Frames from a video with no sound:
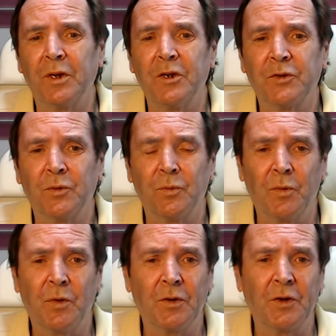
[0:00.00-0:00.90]
its own
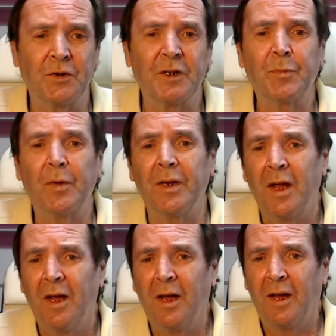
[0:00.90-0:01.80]
borders, explained
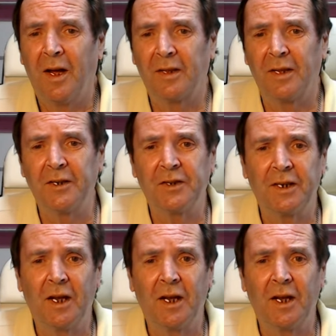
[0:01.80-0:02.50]
Alexei